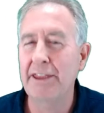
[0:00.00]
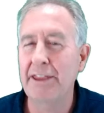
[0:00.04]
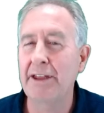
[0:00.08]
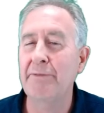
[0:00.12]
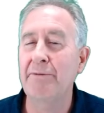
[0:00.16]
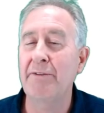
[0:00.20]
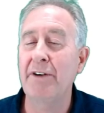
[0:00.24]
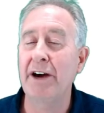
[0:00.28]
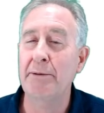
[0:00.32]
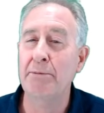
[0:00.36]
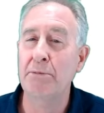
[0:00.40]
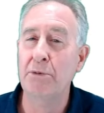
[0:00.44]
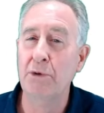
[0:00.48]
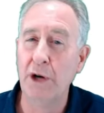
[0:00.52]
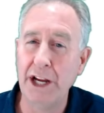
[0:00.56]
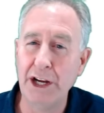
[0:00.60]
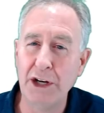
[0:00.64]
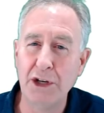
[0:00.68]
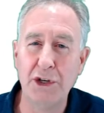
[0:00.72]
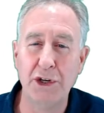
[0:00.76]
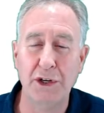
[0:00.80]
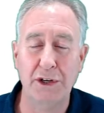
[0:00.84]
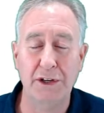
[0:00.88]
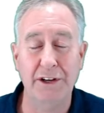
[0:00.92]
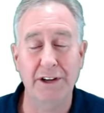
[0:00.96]
the
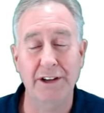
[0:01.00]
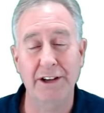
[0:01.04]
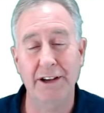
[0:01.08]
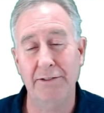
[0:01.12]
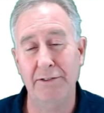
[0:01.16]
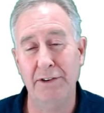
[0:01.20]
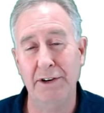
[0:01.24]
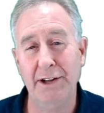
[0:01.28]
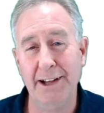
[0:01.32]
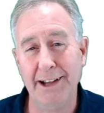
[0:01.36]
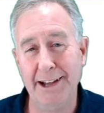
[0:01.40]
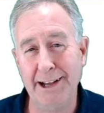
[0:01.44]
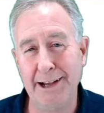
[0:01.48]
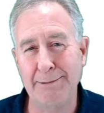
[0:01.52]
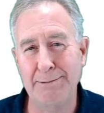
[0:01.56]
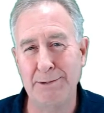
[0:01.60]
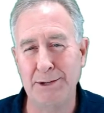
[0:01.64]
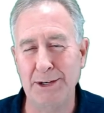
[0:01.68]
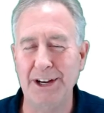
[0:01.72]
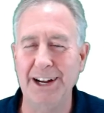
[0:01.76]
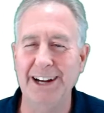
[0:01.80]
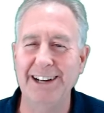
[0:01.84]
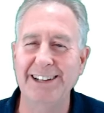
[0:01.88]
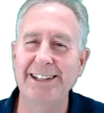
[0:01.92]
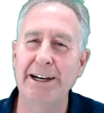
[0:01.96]
vibration of an
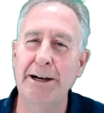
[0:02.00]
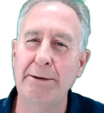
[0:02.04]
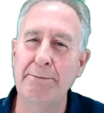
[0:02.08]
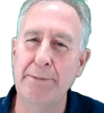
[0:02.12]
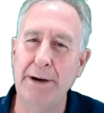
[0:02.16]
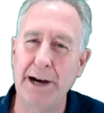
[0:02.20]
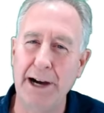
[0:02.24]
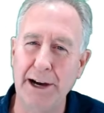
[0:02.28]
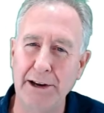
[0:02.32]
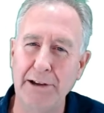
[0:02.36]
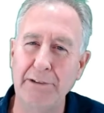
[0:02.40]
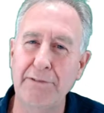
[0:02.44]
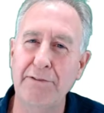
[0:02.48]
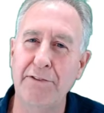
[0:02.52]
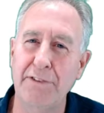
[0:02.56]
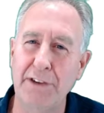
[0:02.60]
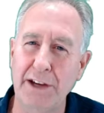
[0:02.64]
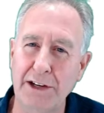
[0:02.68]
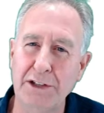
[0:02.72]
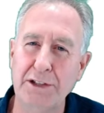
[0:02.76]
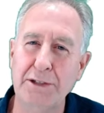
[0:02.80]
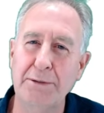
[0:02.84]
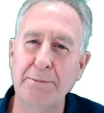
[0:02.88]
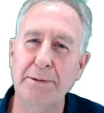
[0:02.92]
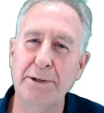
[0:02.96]
object about a
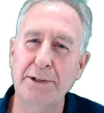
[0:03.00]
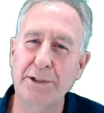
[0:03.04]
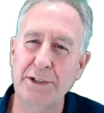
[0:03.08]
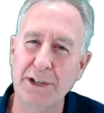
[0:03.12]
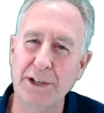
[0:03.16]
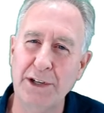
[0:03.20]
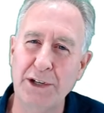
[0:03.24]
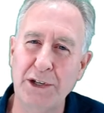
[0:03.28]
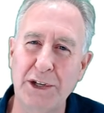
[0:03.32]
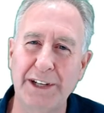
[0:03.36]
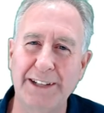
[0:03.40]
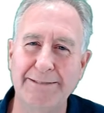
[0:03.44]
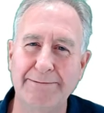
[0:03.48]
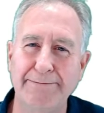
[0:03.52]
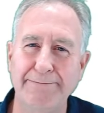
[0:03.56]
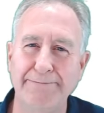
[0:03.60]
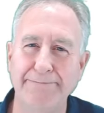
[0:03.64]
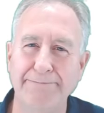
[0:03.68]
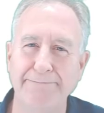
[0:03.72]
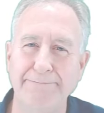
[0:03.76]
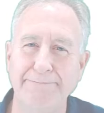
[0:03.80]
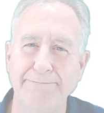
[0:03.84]
fixed position.